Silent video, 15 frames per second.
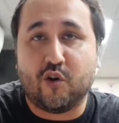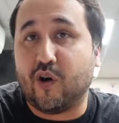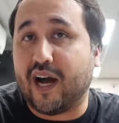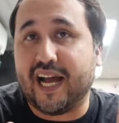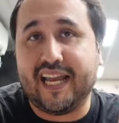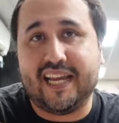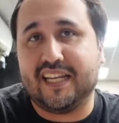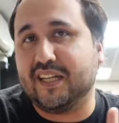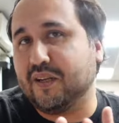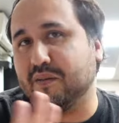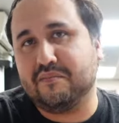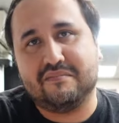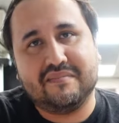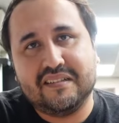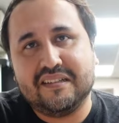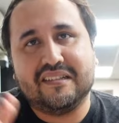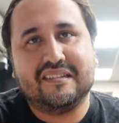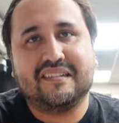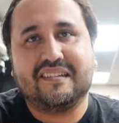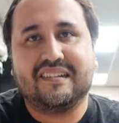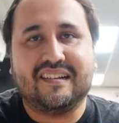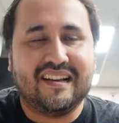go high end and. Yeah,
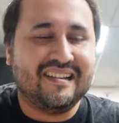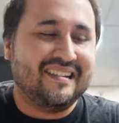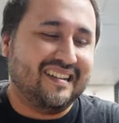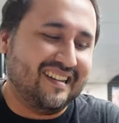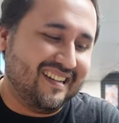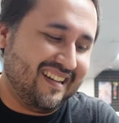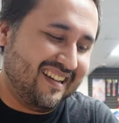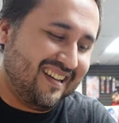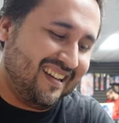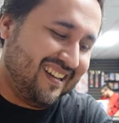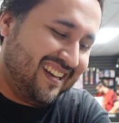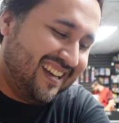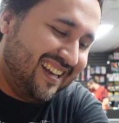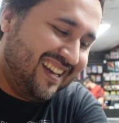that sounds like me.